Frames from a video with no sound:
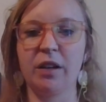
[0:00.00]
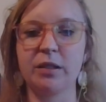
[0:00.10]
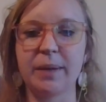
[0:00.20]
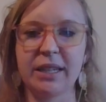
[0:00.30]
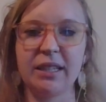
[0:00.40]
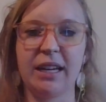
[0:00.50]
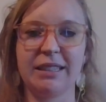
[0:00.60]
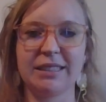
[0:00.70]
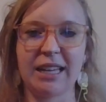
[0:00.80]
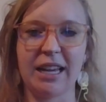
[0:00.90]
It goes back to
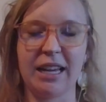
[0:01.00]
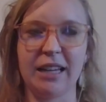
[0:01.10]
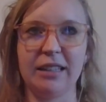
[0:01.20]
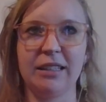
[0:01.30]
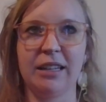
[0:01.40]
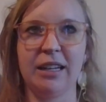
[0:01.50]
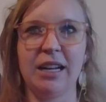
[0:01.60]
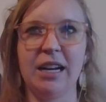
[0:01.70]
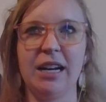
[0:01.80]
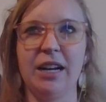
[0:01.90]
that saying,
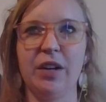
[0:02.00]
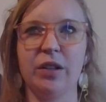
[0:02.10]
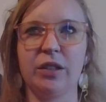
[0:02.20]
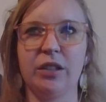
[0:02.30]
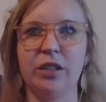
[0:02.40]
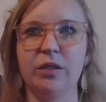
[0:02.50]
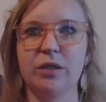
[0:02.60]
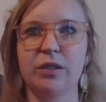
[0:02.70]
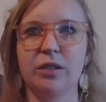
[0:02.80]
uh, you know,